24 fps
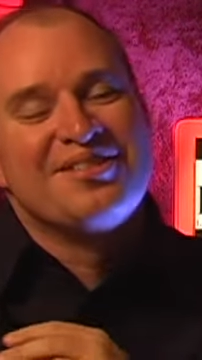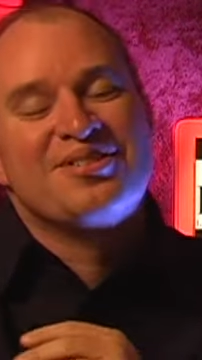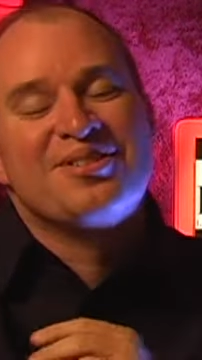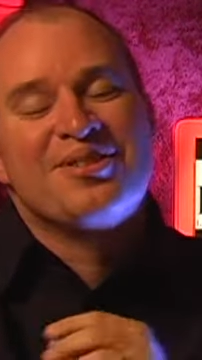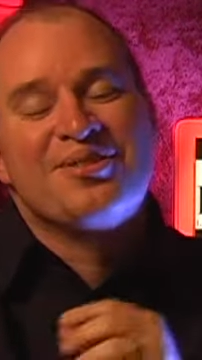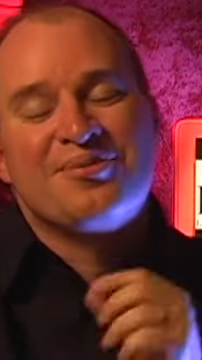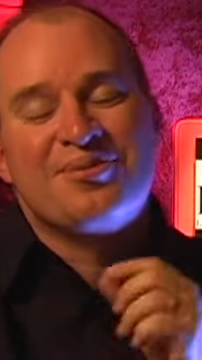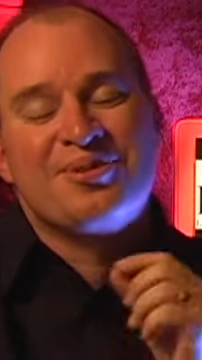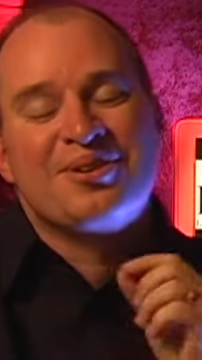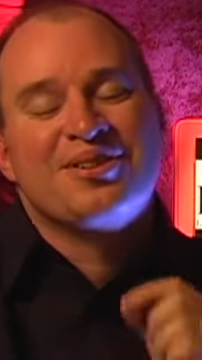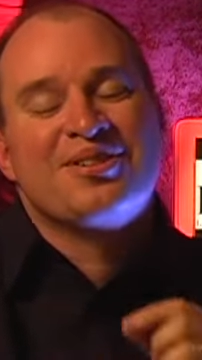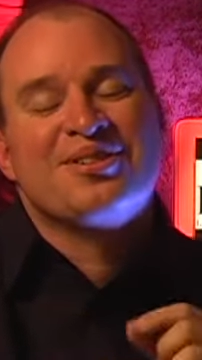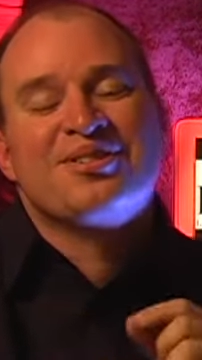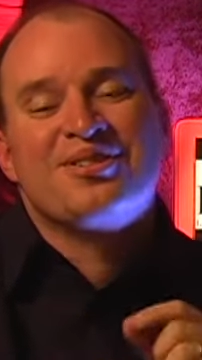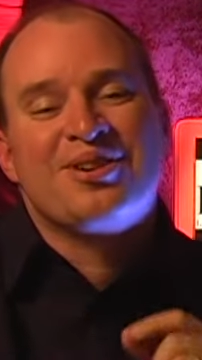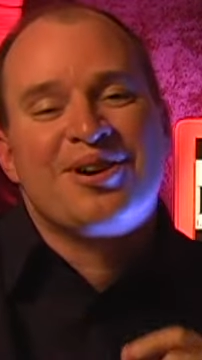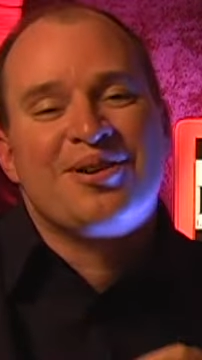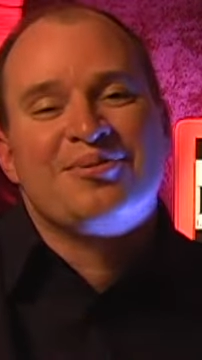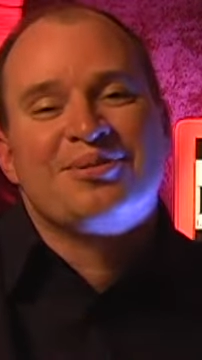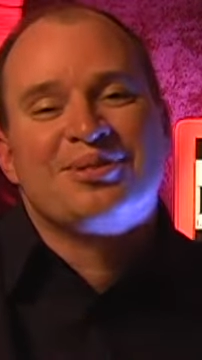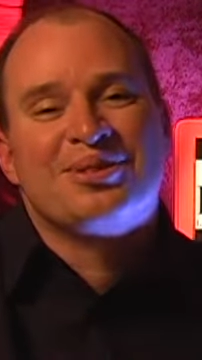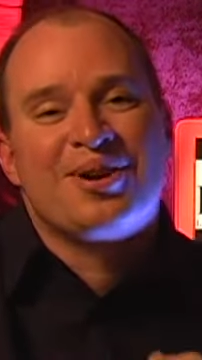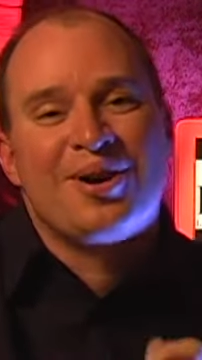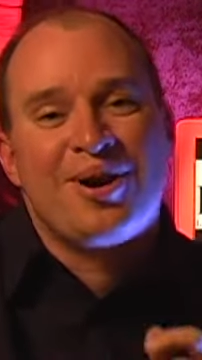So we're going to
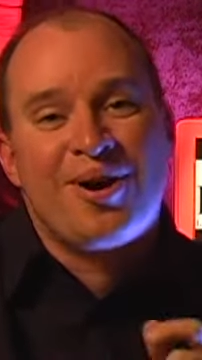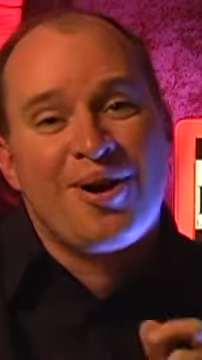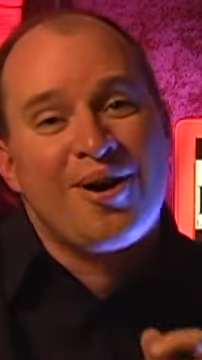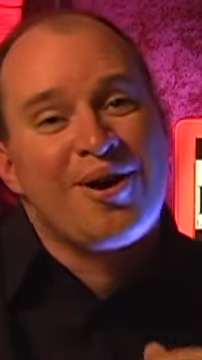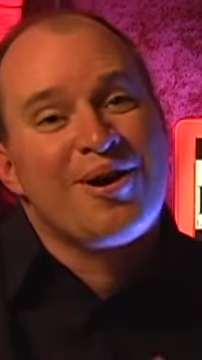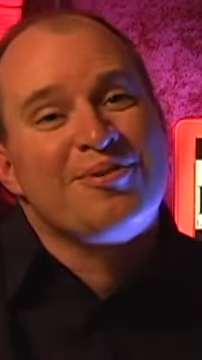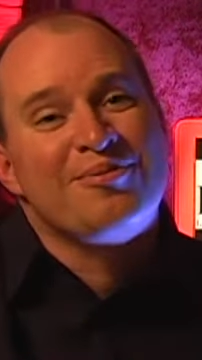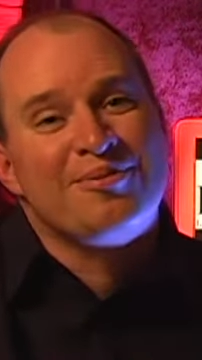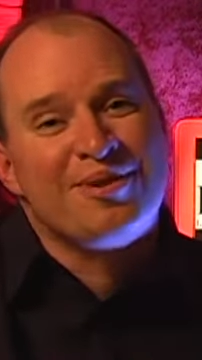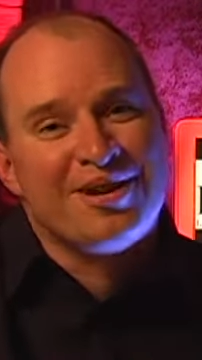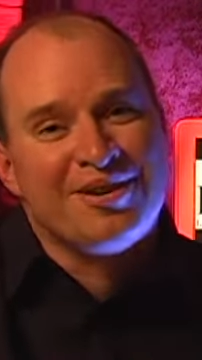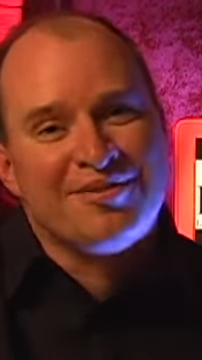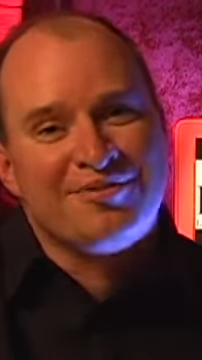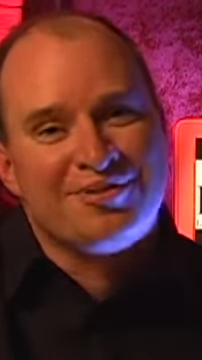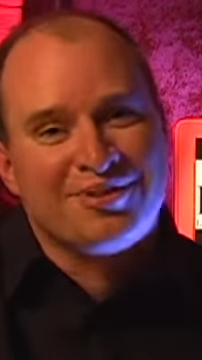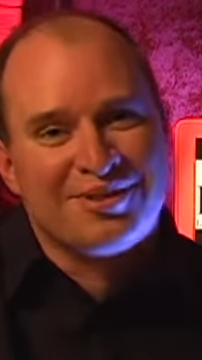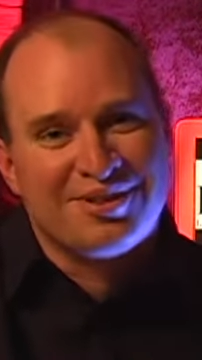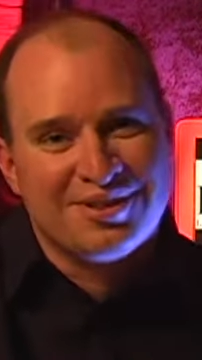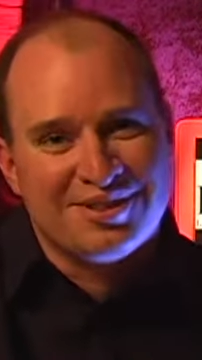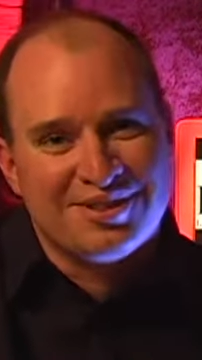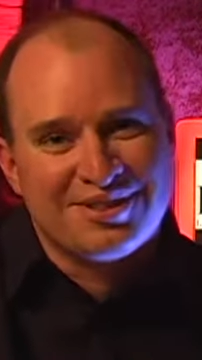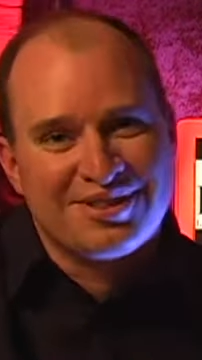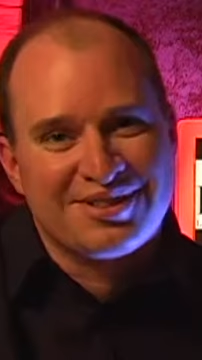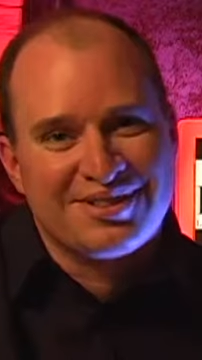start with the hard way
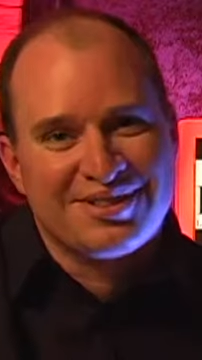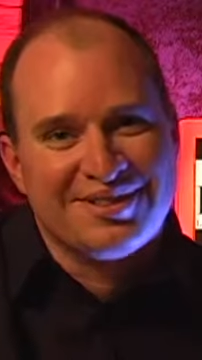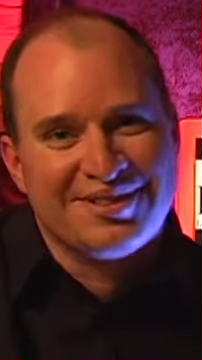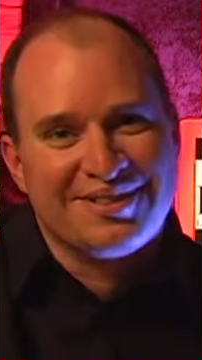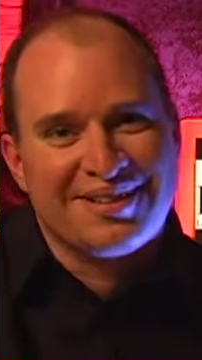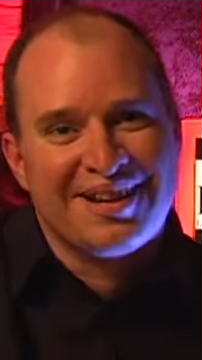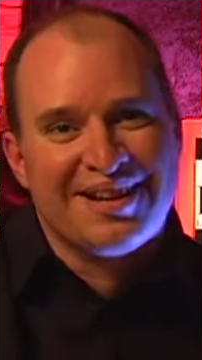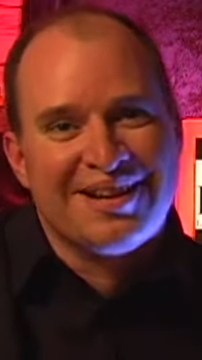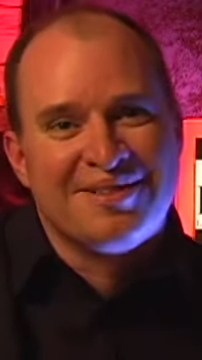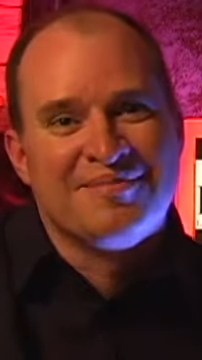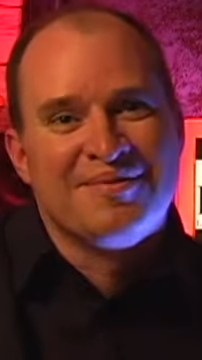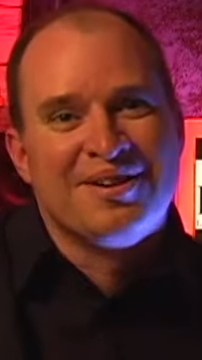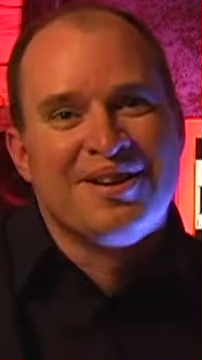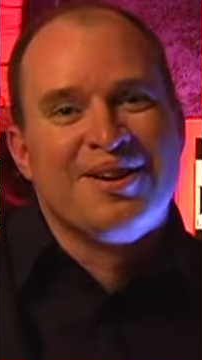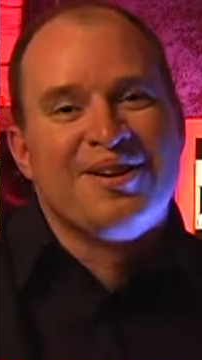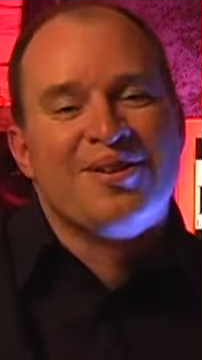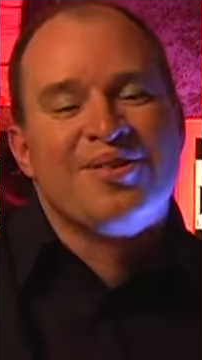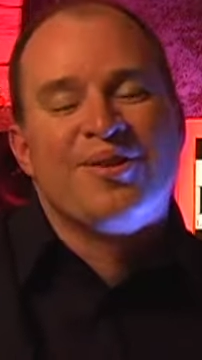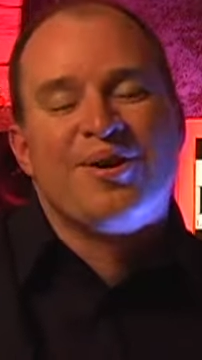first, okay?